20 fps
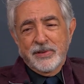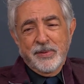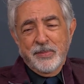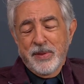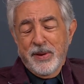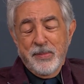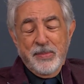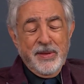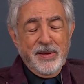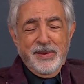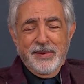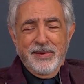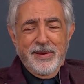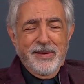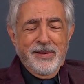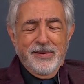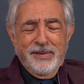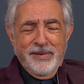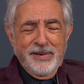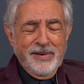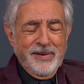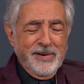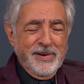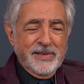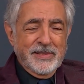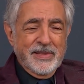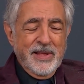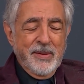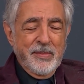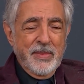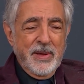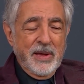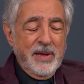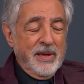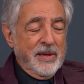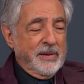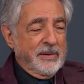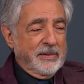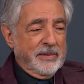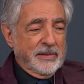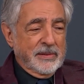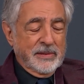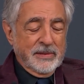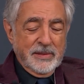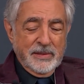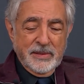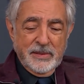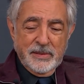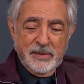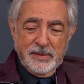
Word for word: or something. I'm thinking, no, no, that's not me. You're going to